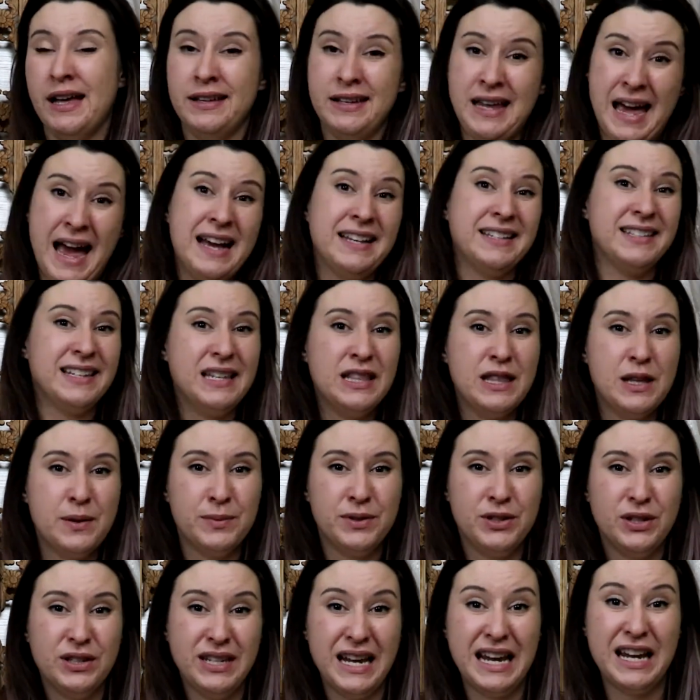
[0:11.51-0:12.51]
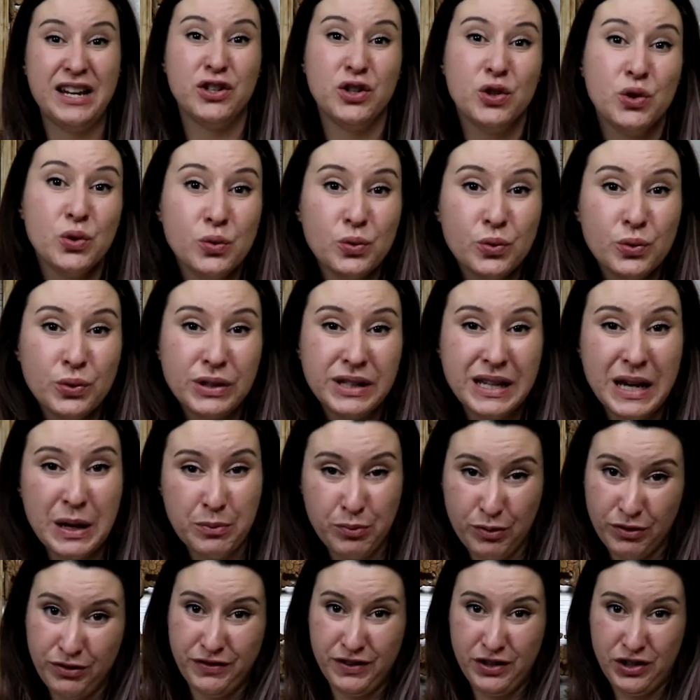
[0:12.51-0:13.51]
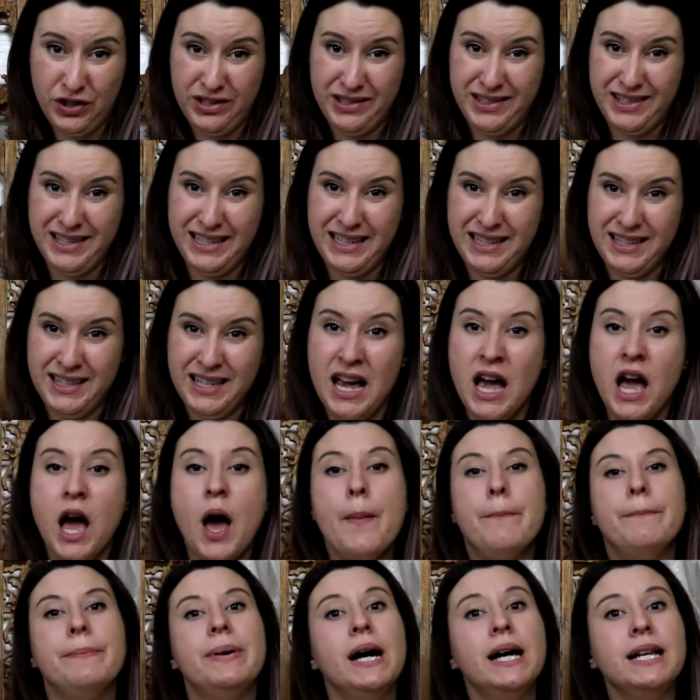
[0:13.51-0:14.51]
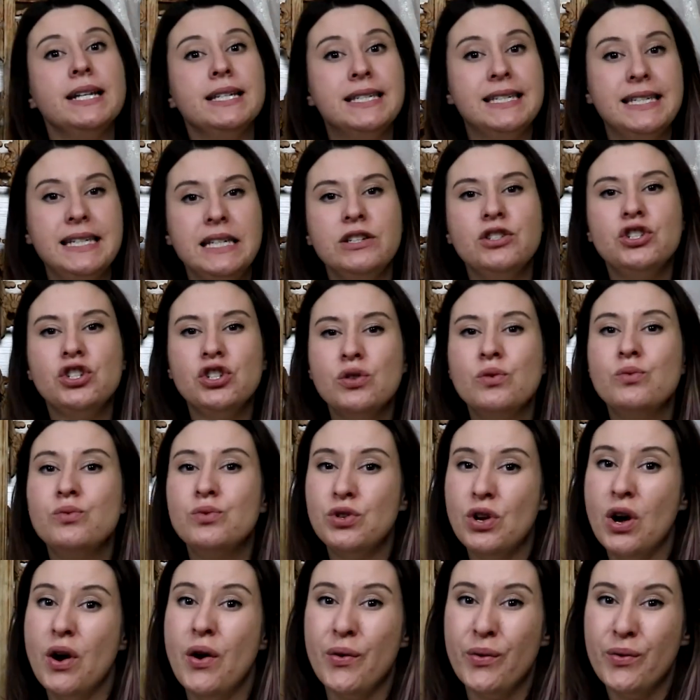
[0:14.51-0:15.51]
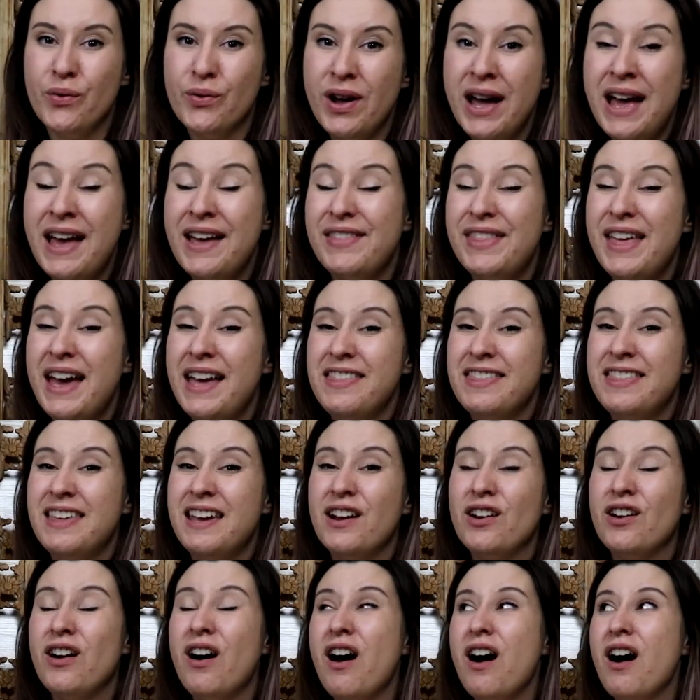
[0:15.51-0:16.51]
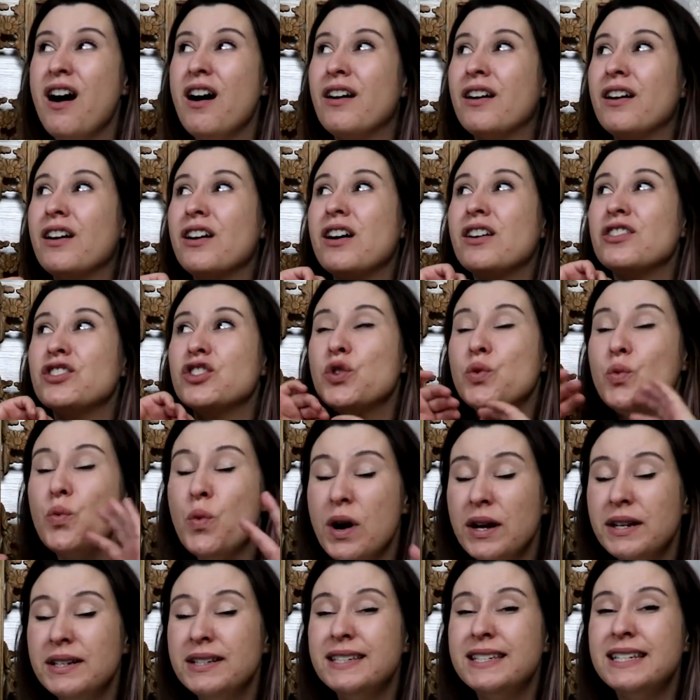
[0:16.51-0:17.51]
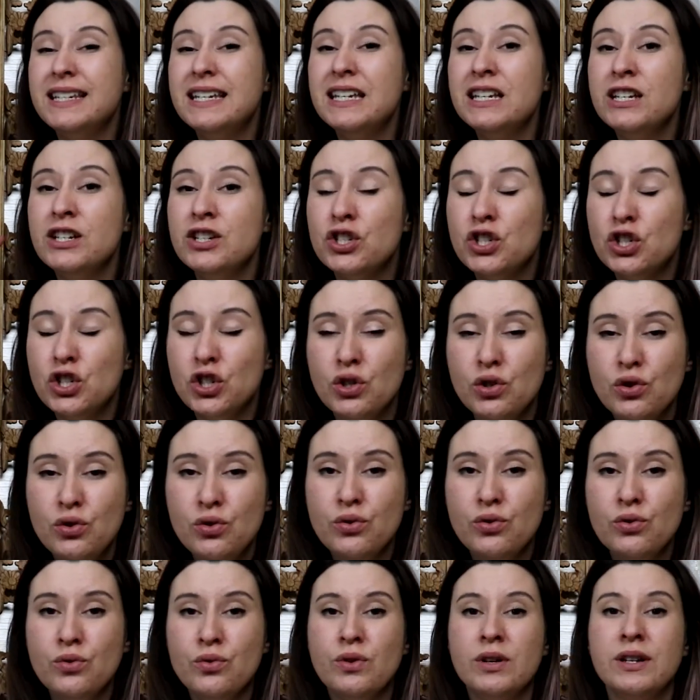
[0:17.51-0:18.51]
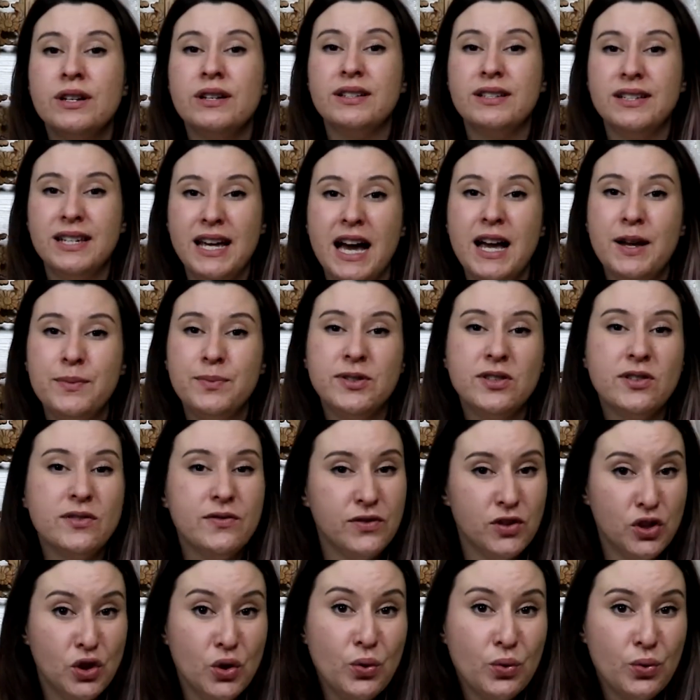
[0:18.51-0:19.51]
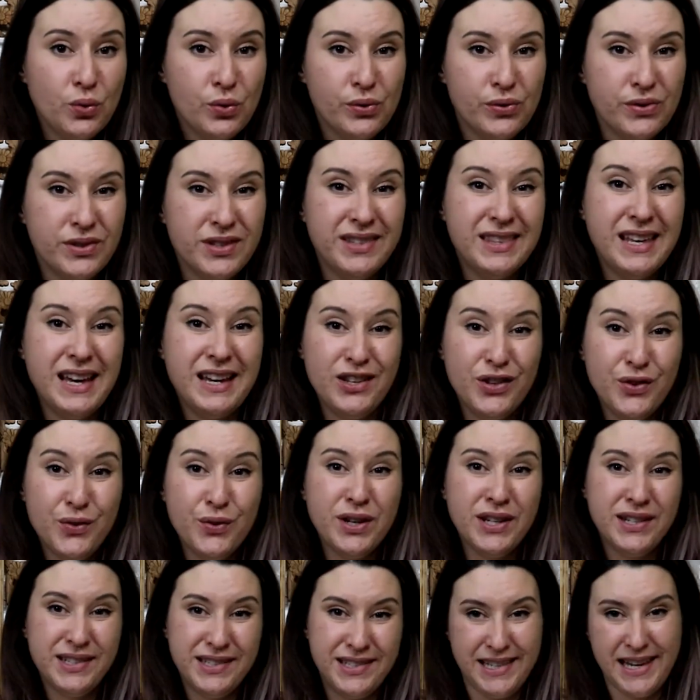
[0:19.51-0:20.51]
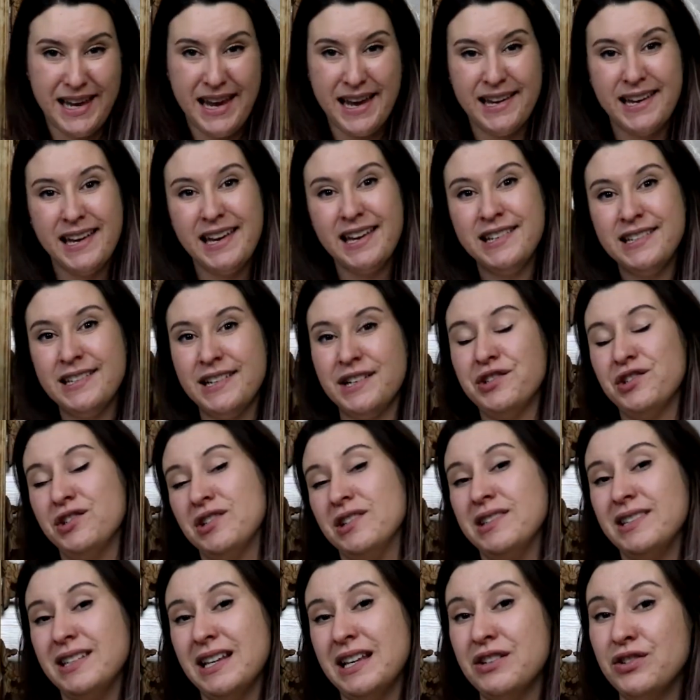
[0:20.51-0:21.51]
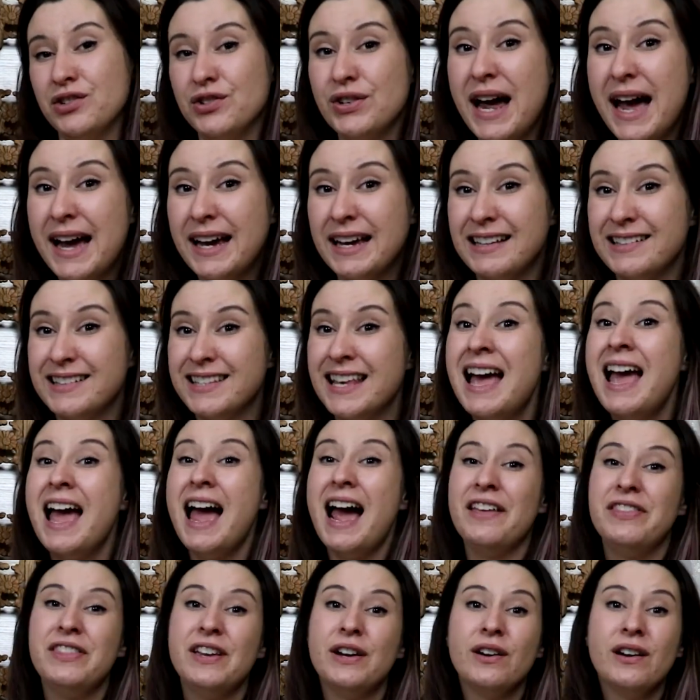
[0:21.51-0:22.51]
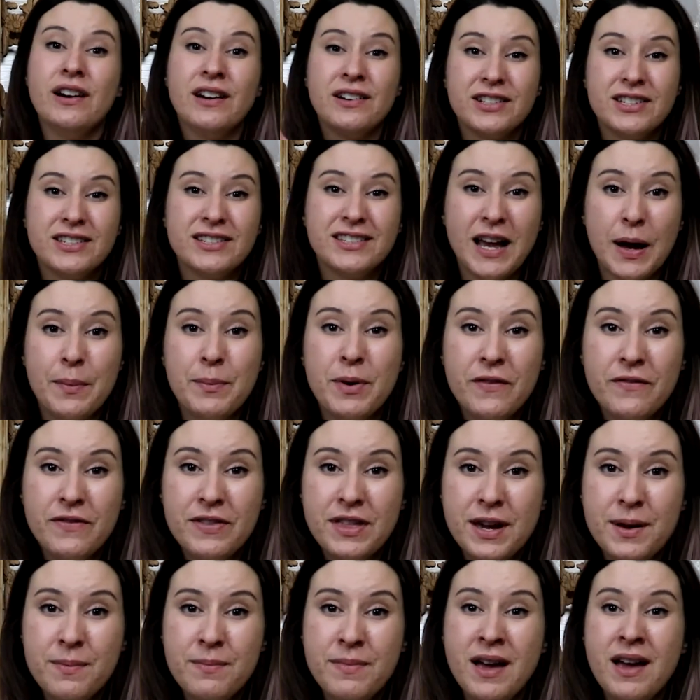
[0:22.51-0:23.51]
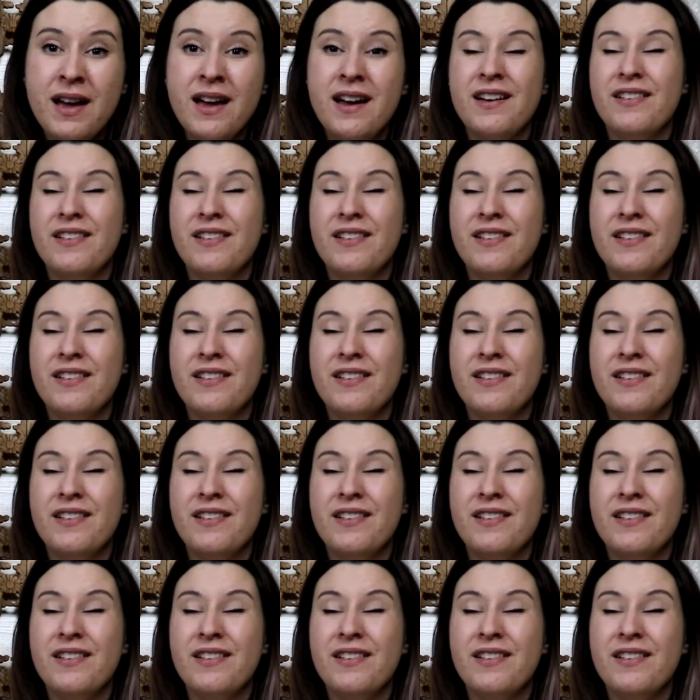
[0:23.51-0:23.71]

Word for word: uh, asking them to take tools and proficiencies. But did you know that there are 22 types of tools that you can take in Dungeons and Dragons. And there are some of them